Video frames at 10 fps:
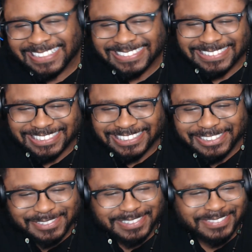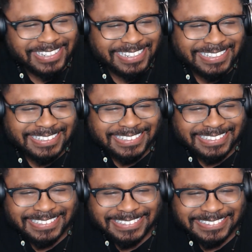Get the jukes, man. John Williams,
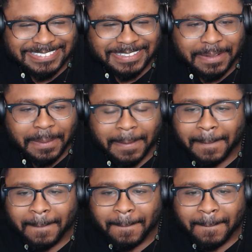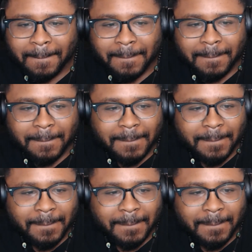Bryan Williams,